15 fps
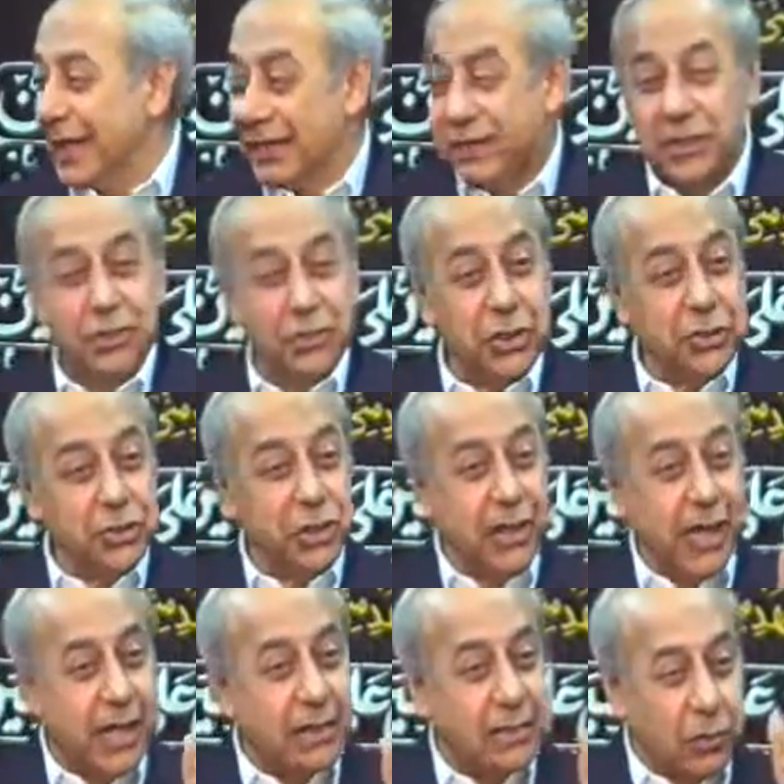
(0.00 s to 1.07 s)
The
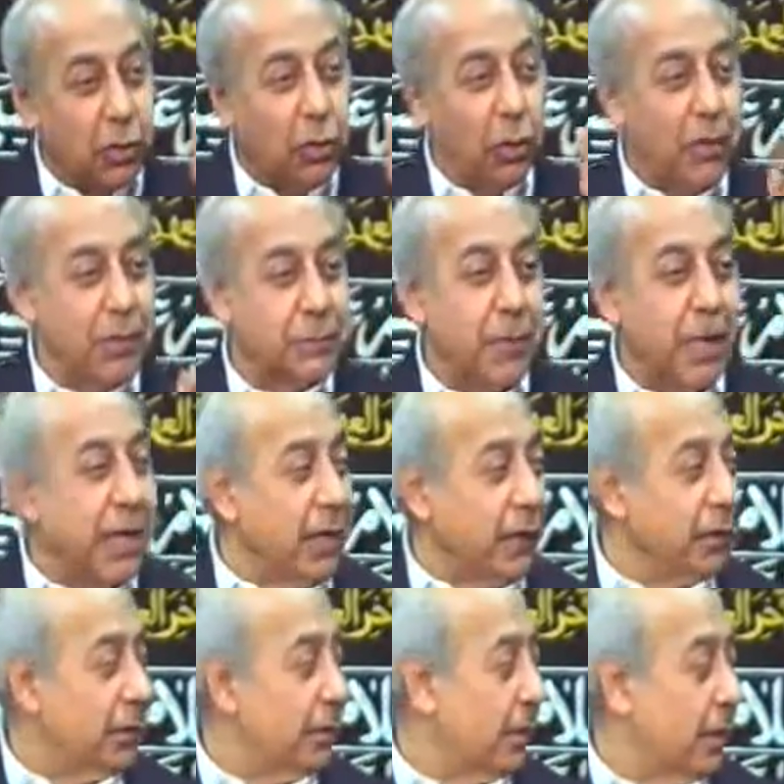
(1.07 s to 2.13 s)
teaching has always
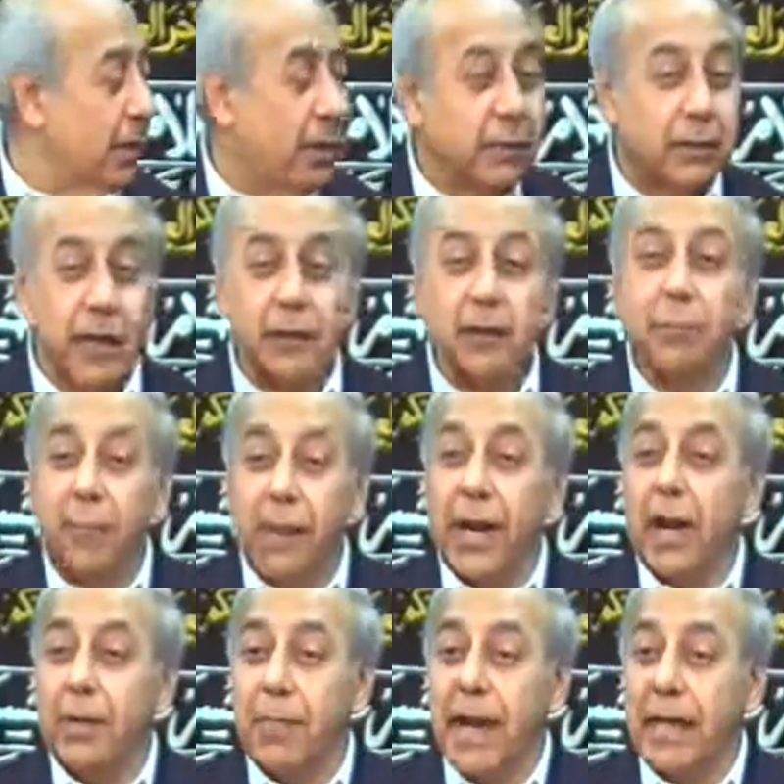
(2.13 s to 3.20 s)
been that the
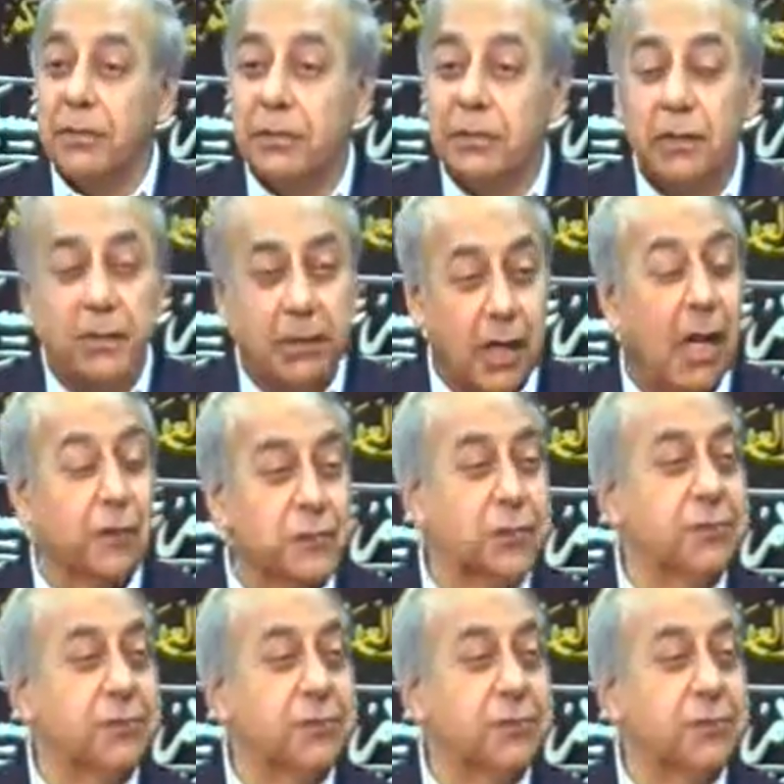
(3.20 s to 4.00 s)
prayer mat comes